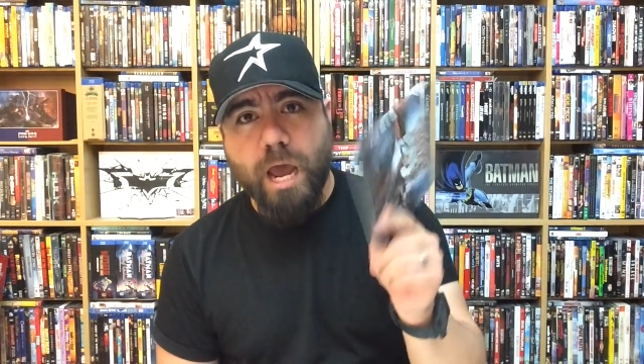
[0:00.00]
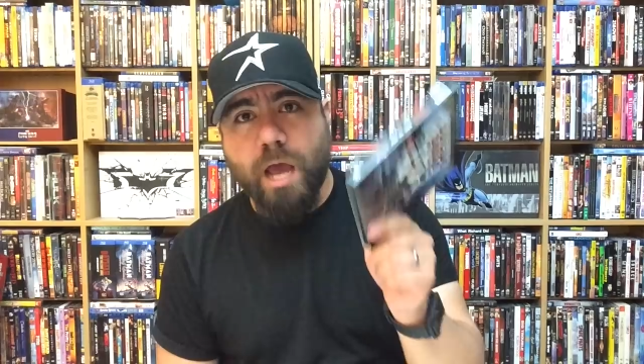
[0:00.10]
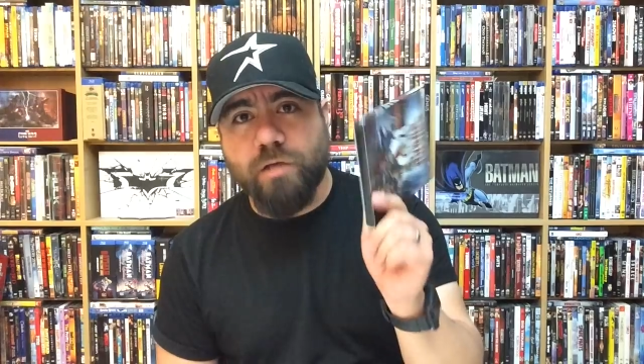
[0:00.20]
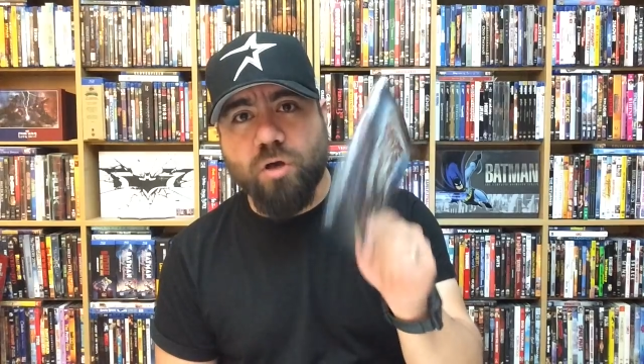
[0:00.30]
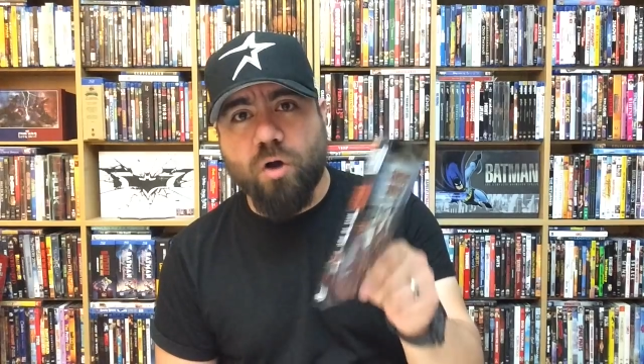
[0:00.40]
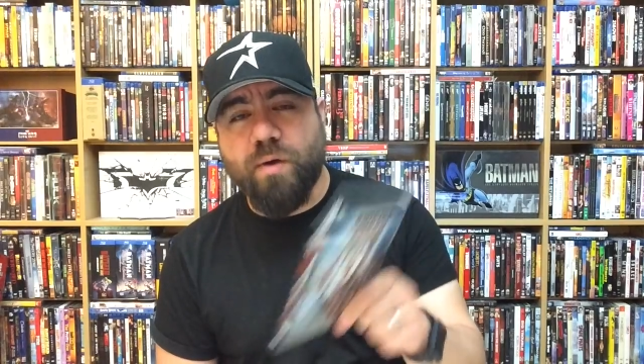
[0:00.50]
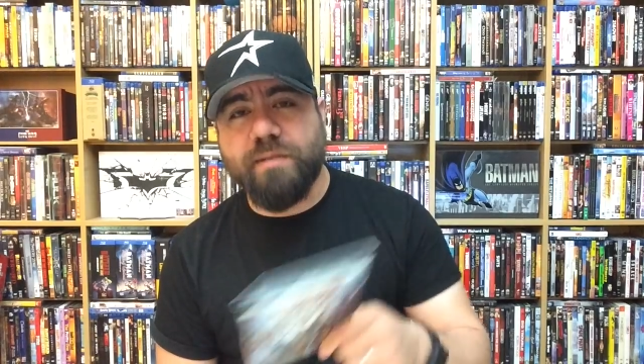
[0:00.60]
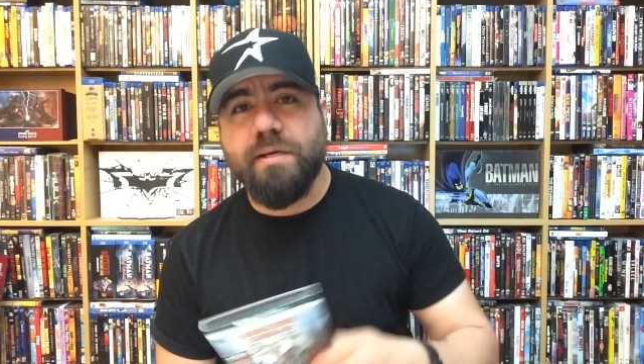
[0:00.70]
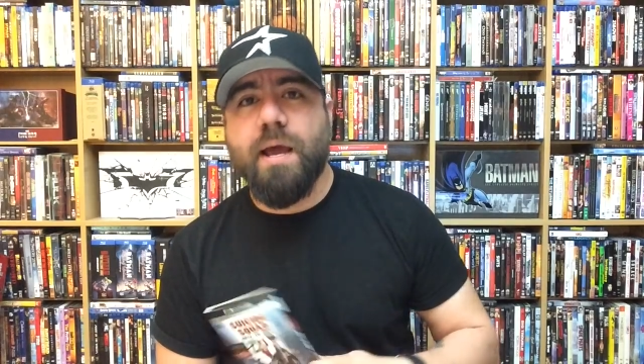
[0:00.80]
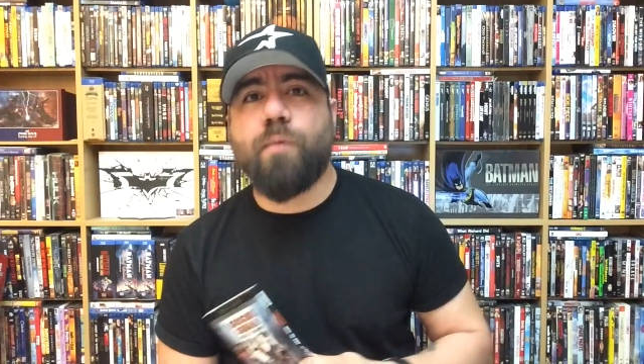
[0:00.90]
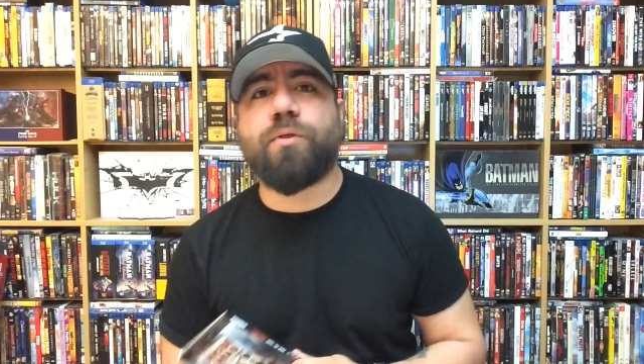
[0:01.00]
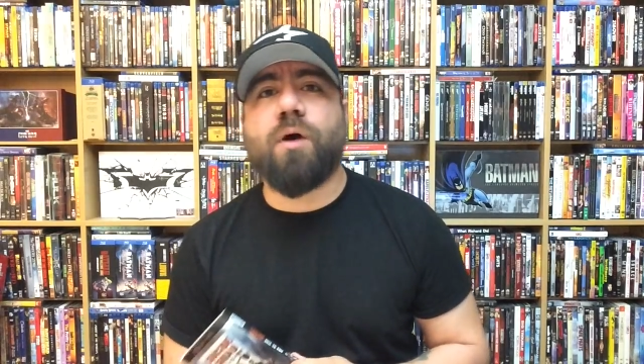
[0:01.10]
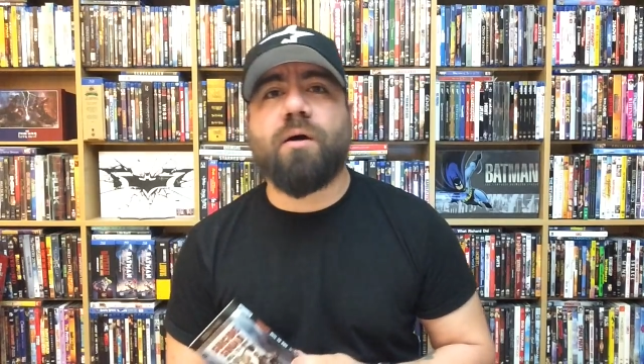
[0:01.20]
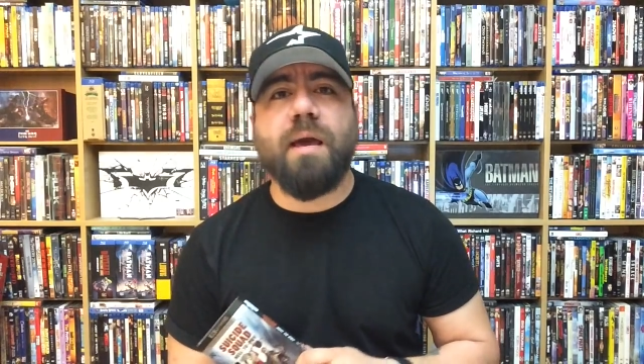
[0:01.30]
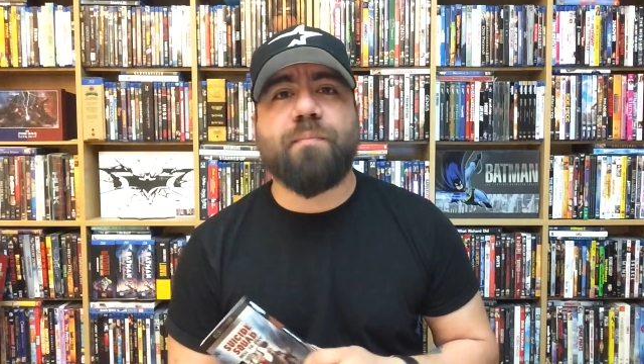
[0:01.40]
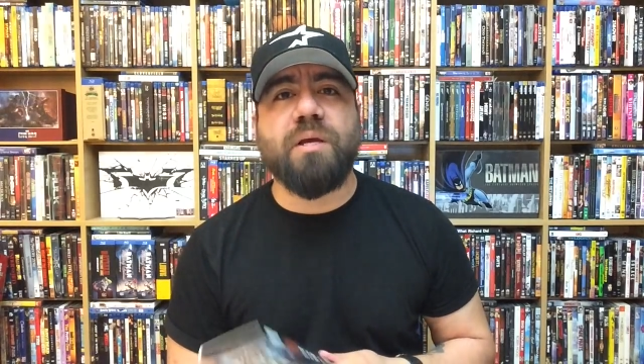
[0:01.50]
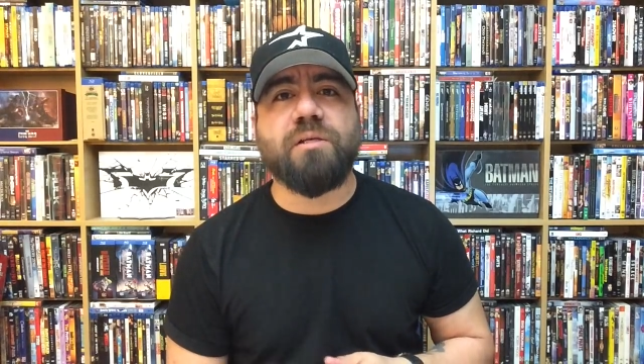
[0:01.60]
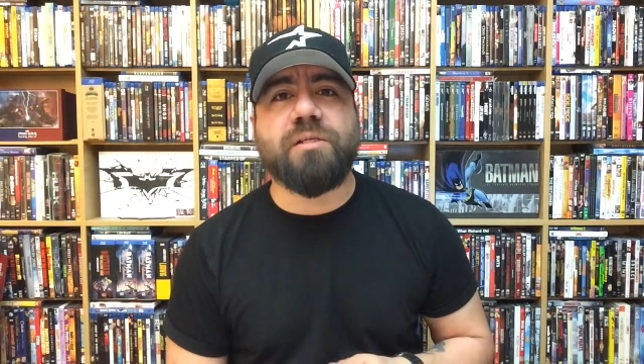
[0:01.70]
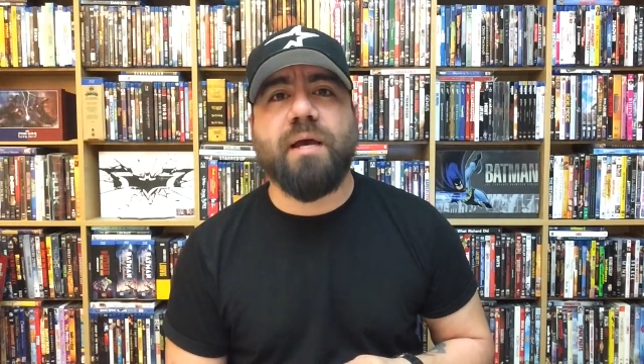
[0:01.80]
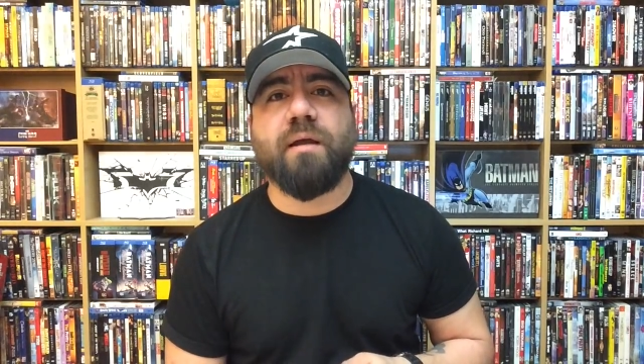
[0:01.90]
as always. And with all that
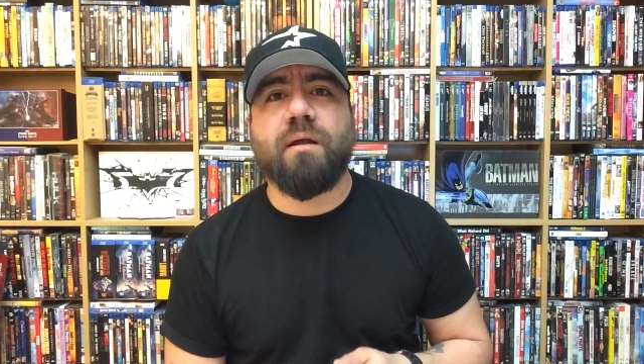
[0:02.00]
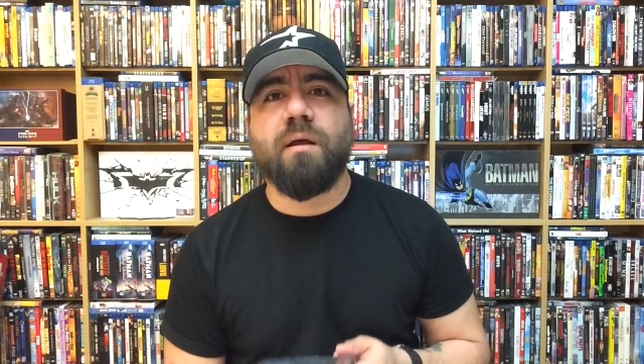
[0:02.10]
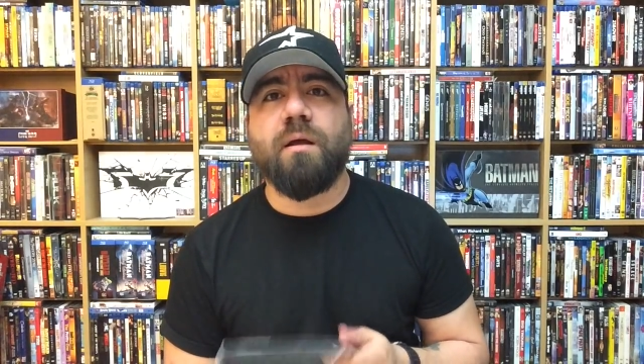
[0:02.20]
being said,